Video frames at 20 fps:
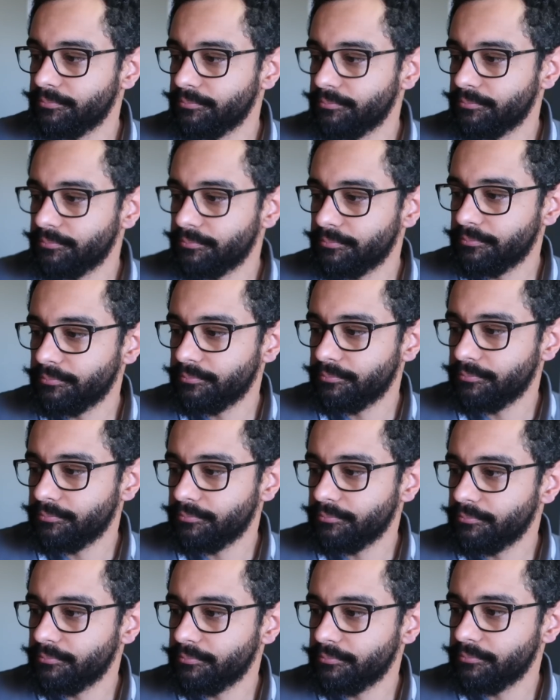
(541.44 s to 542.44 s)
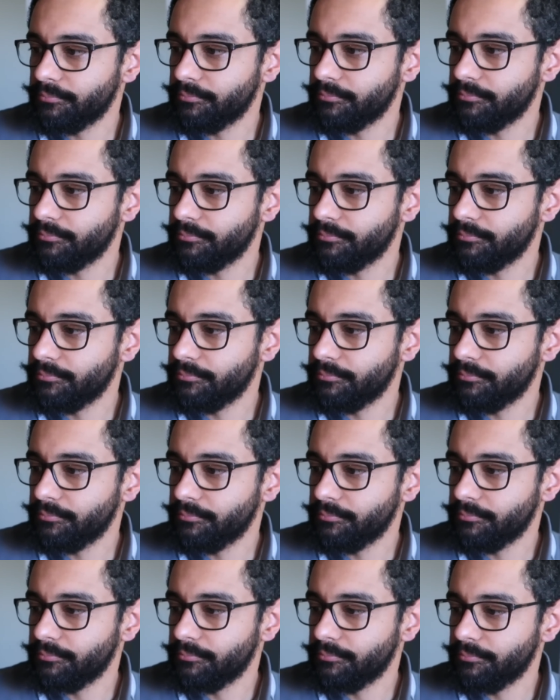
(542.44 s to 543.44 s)

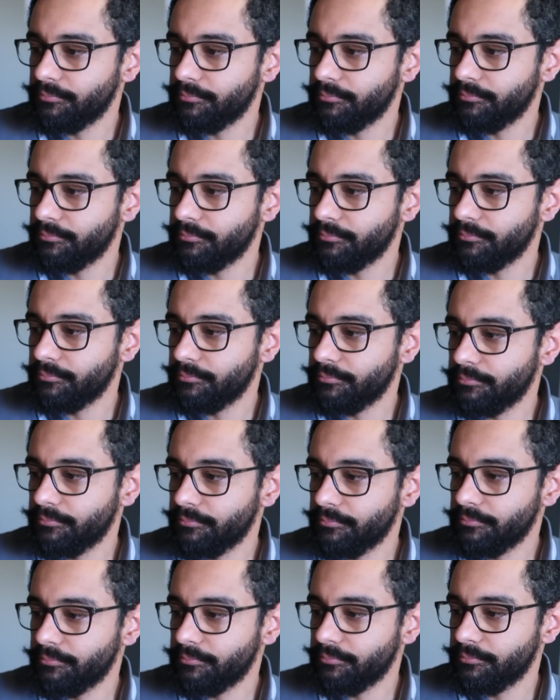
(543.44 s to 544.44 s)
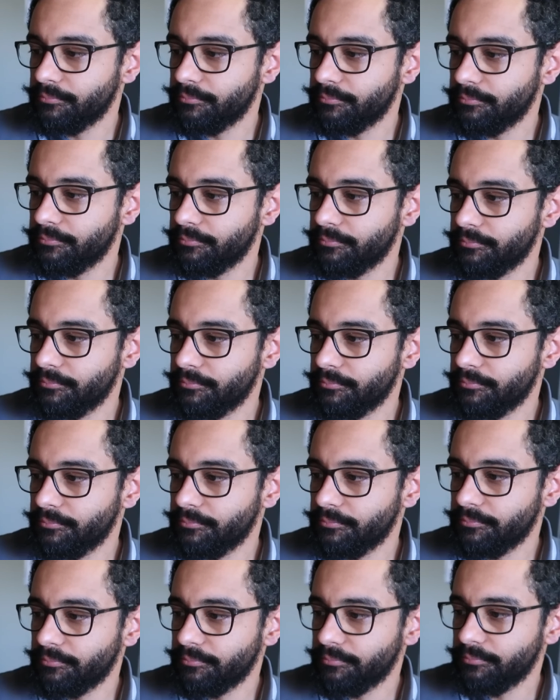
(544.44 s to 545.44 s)

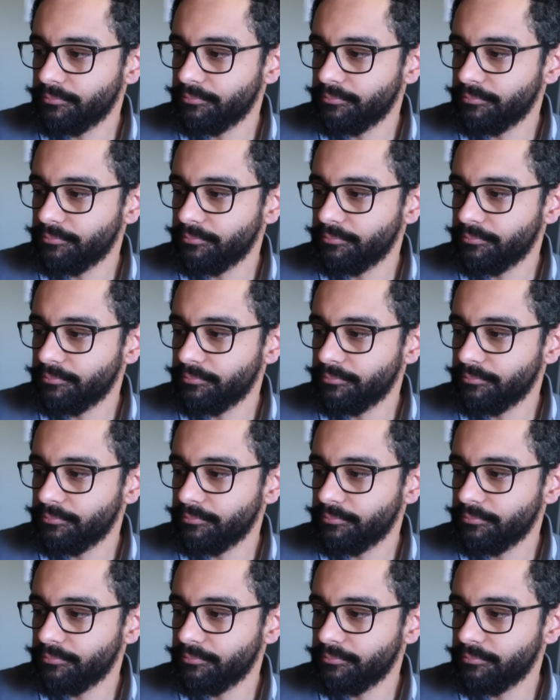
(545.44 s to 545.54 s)
This person isn't speaking.